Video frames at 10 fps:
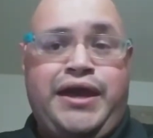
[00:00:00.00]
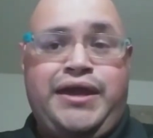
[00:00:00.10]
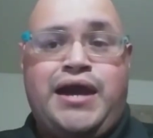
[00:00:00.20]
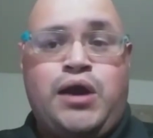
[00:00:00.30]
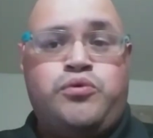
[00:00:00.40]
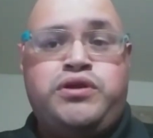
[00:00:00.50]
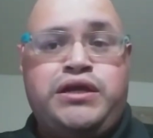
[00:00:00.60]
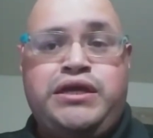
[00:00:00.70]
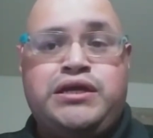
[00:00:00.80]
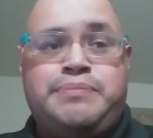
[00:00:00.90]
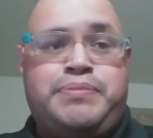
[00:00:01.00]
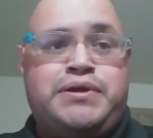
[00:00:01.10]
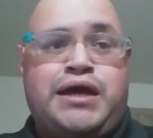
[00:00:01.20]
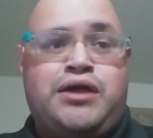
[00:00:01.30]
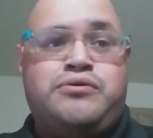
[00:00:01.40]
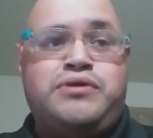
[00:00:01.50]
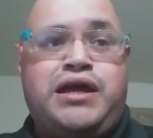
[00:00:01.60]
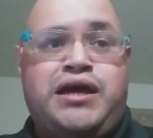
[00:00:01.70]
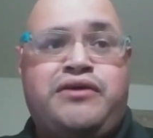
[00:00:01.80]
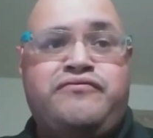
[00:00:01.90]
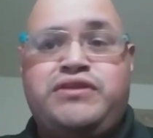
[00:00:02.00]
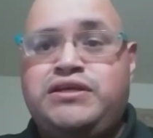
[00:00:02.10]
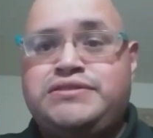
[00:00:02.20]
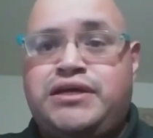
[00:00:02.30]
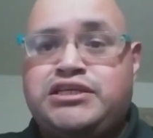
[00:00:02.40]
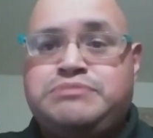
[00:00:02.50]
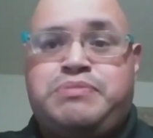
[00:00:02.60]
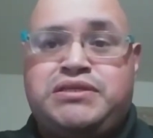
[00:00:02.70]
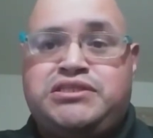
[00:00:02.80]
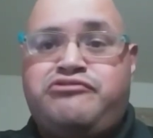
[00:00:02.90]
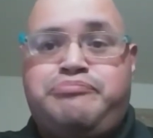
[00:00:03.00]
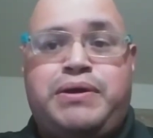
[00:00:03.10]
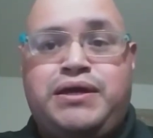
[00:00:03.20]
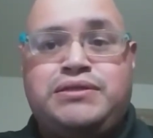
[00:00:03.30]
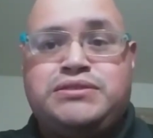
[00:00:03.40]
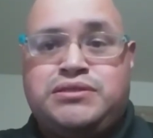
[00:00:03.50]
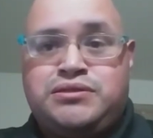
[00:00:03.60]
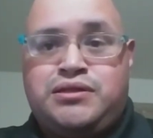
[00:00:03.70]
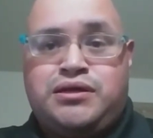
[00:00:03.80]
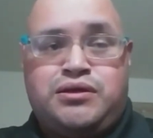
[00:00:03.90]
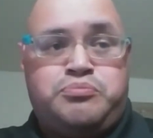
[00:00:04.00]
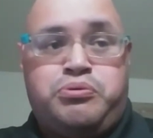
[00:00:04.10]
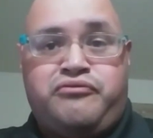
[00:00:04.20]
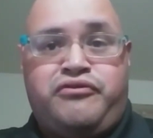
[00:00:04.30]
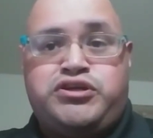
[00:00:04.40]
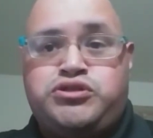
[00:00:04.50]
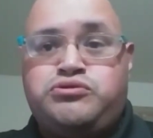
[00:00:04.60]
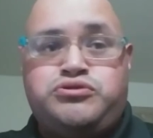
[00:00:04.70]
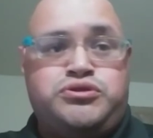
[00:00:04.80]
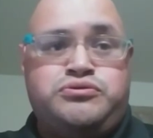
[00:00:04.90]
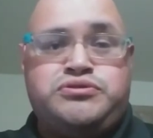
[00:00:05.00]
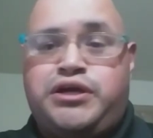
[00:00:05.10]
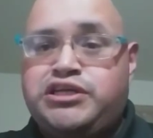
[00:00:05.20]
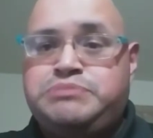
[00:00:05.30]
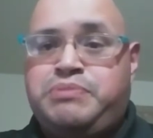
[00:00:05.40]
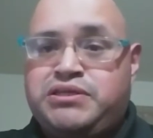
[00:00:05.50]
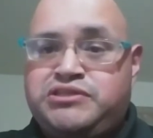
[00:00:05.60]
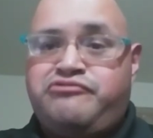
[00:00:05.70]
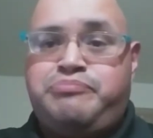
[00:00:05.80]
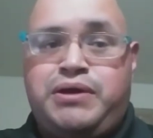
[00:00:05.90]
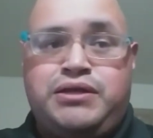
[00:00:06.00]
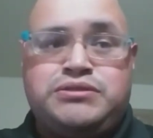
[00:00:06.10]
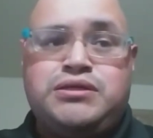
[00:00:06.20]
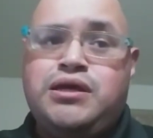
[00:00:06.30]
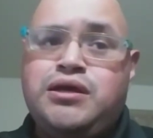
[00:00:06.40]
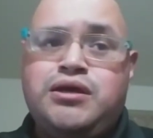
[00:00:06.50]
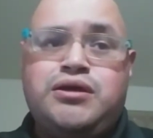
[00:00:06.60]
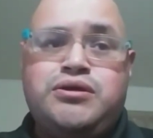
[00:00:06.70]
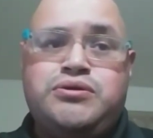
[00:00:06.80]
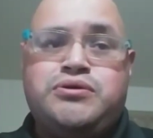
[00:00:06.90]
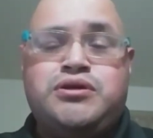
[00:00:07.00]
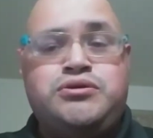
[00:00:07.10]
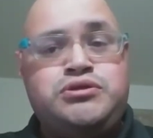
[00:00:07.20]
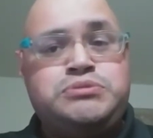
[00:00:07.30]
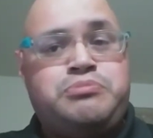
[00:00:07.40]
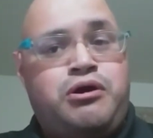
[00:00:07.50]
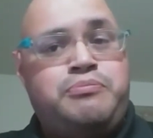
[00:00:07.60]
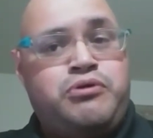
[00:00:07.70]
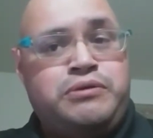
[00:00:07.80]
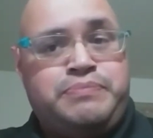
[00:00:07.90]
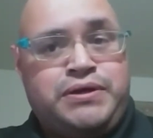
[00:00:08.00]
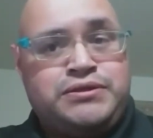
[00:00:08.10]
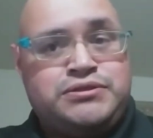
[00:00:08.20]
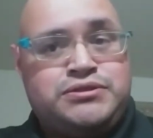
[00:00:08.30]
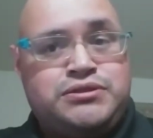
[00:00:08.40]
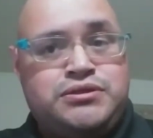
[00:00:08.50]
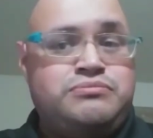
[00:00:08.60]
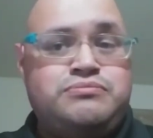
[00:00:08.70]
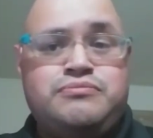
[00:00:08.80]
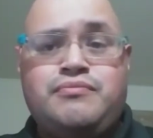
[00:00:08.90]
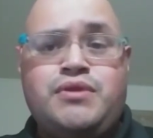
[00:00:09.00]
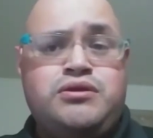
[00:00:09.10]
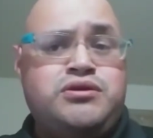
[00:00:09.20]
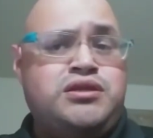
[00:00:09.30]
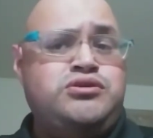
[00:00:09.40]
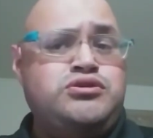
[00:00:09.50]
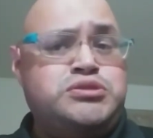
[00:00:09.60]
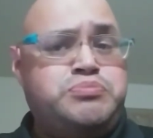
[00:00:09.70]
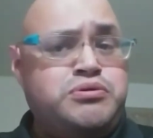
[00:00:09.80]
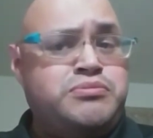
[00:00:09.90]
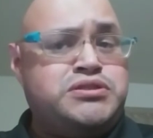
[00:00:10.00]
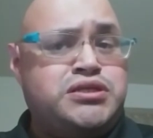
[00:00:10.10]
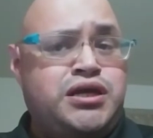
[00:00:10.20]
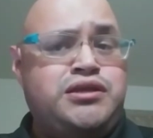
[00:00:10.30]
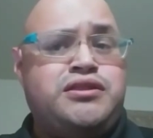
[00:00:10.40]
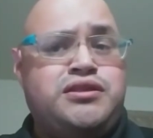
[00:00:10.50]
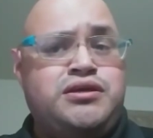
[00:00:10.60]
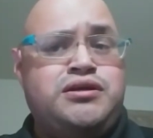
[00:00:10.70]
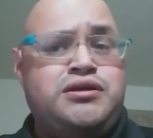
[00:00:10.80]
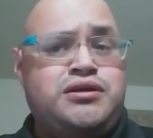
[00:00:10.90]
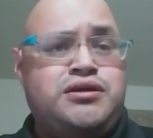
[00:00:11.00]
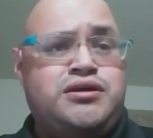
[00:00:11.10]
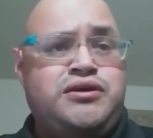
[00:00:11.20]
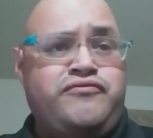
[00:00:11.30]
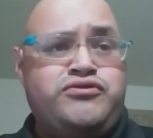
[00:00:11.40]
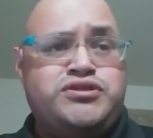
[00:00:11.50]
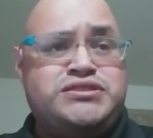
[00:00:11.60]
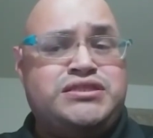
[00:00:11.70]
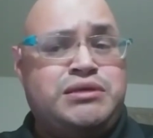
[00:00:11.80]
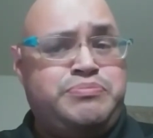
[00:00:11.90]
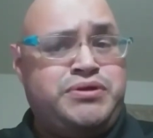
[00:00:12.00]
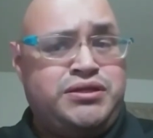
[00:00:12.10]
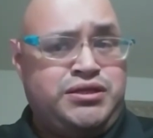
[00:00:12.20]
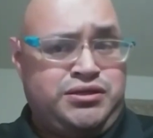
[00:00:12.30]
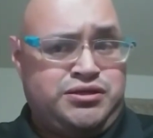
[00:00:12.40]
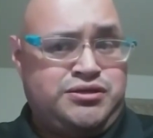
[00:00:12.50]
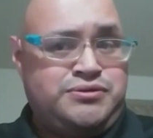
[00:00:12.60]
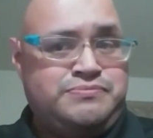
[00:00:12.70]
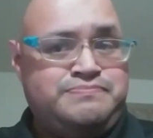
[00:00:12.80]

Hey, I want to ink, but I don't have these expensive pens, and professionals use expensive pens. You can use ballpoint pens. You can use pretty much anything if you just dip it in ink.